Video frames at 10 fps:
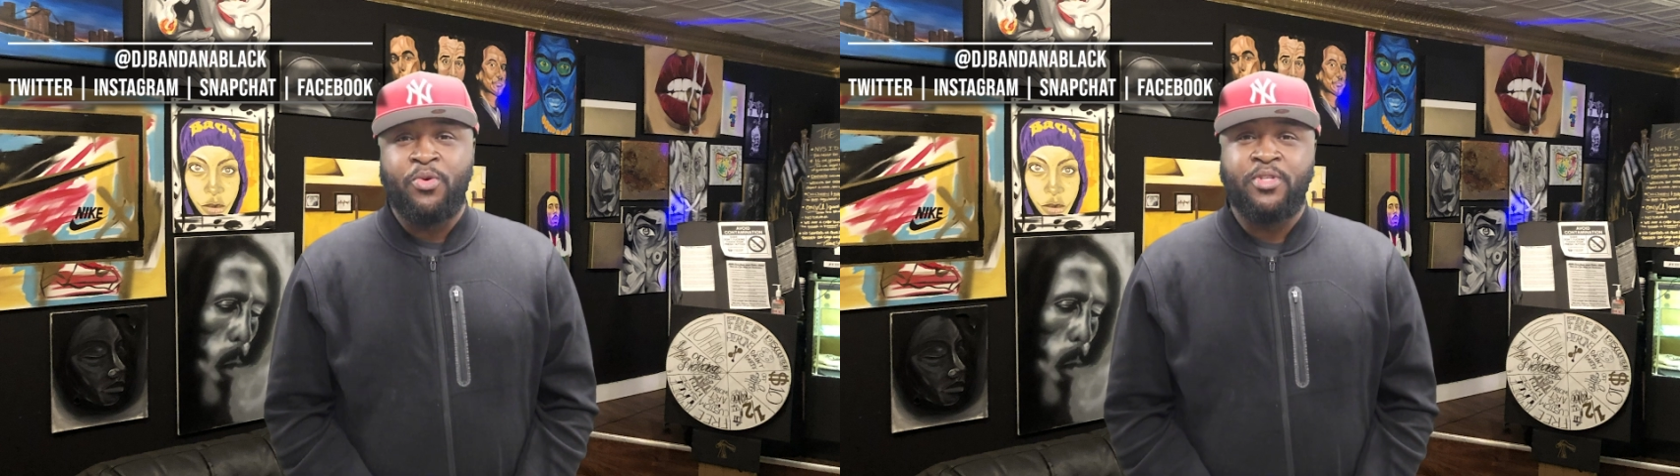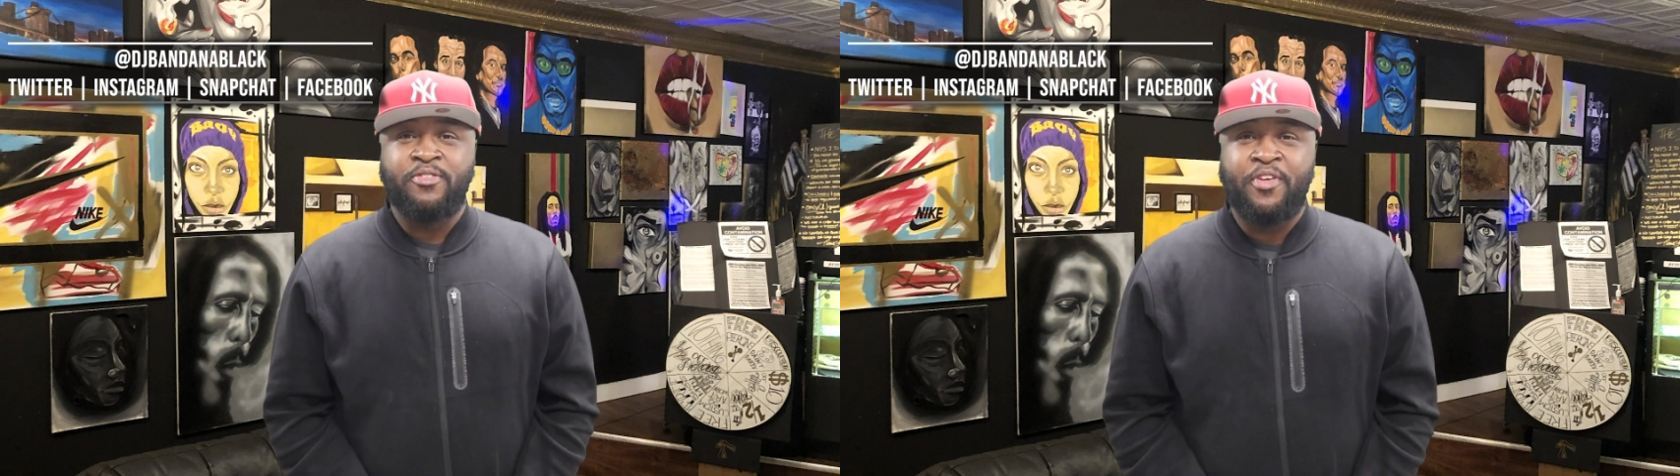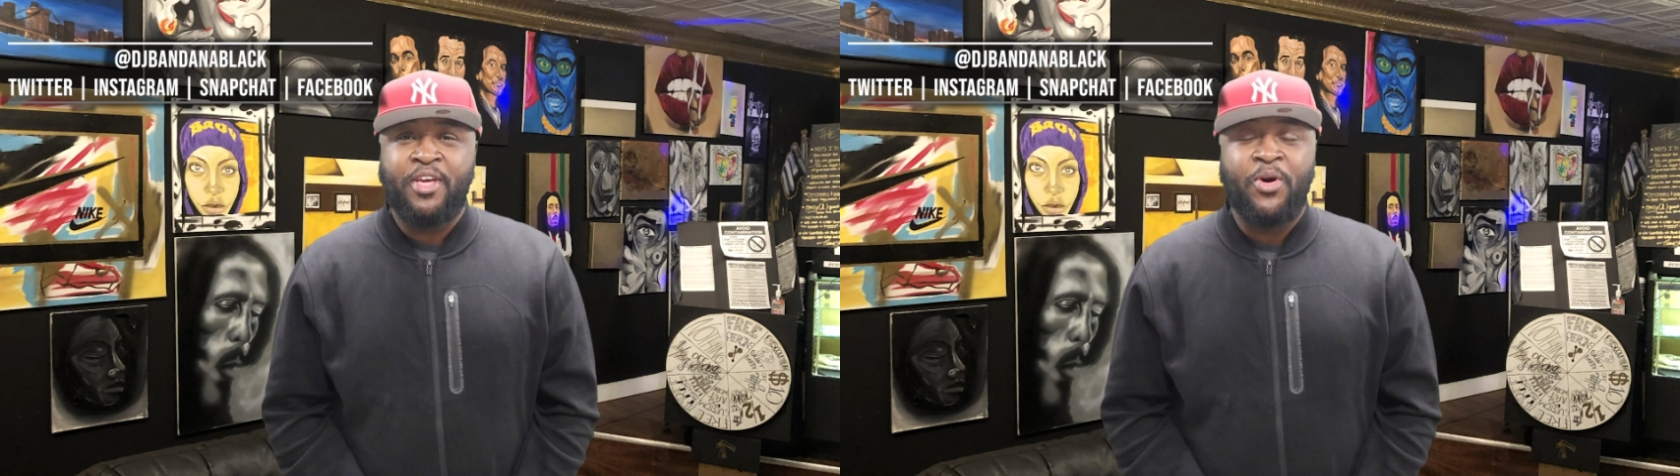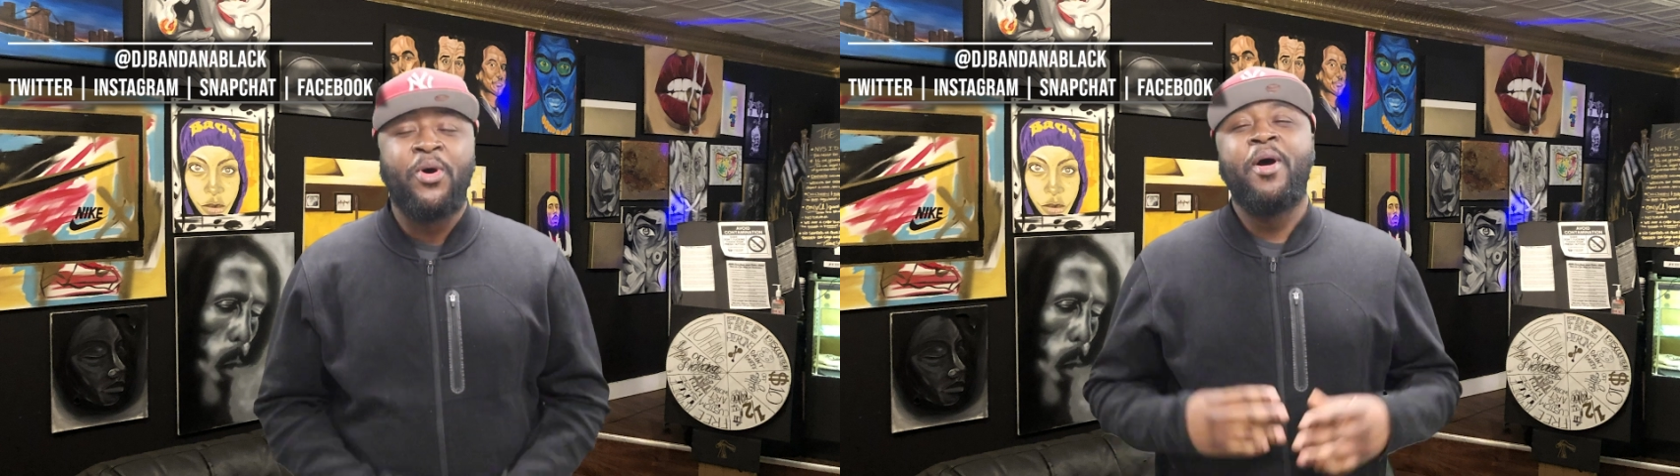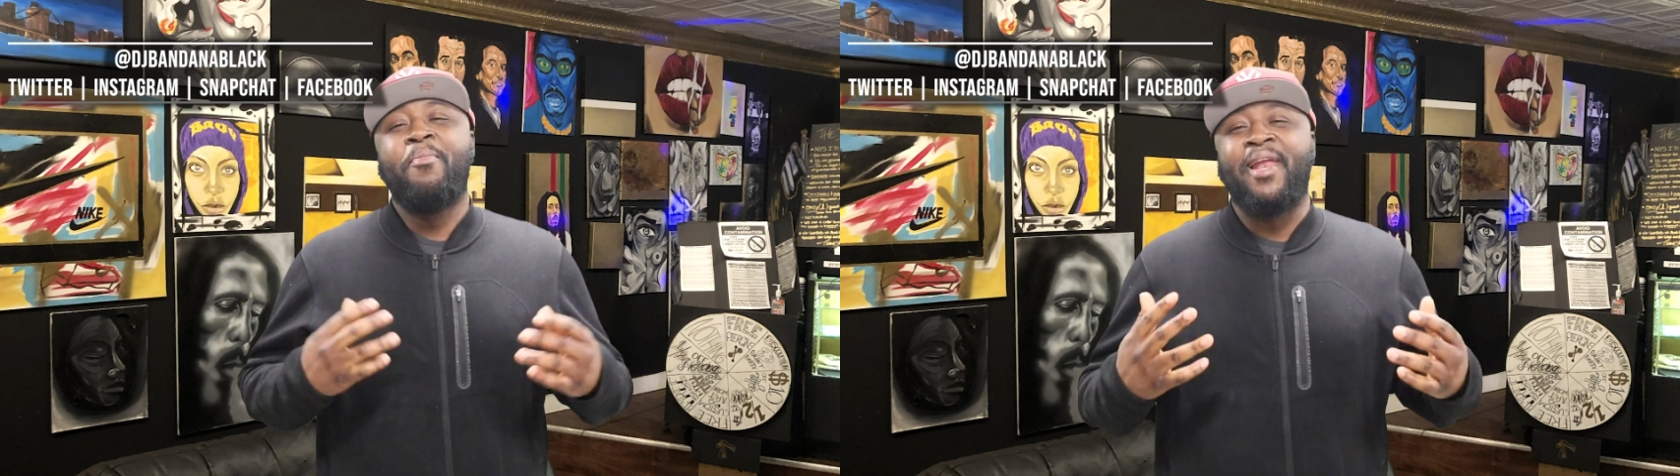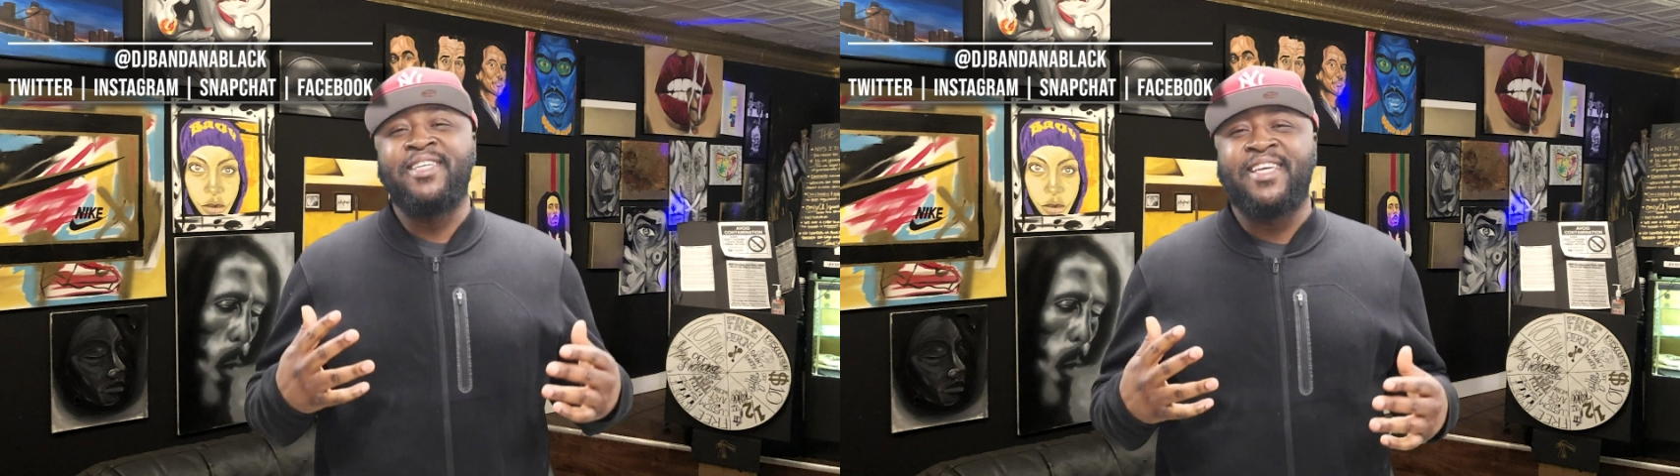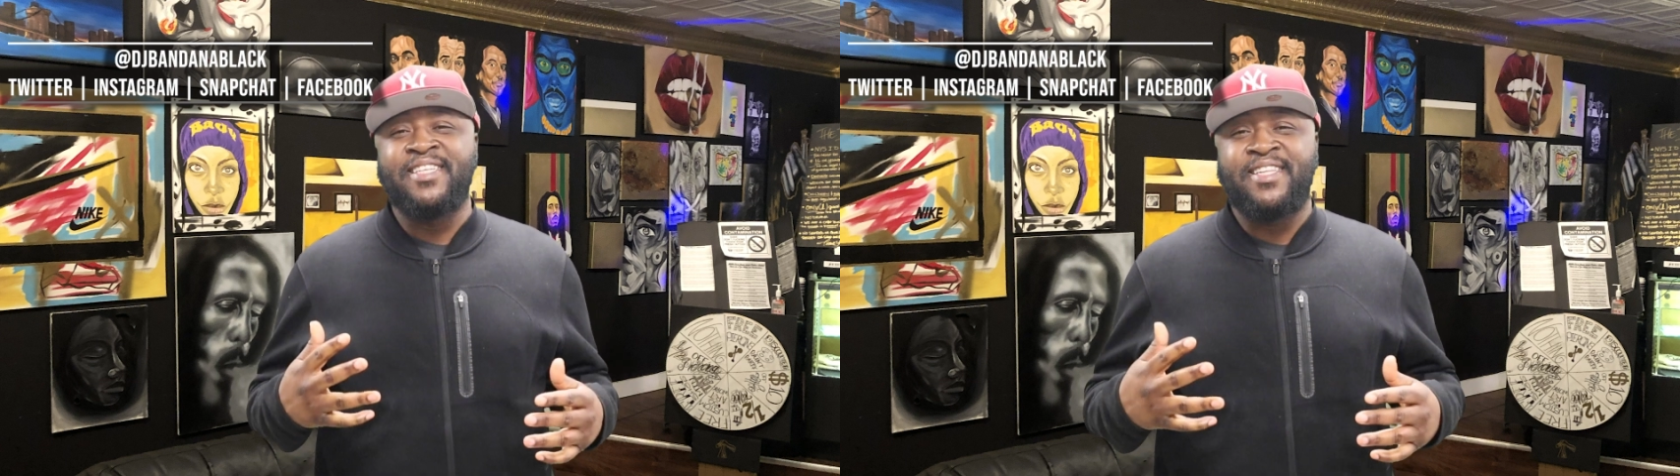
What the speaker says: to do with this video, but let's get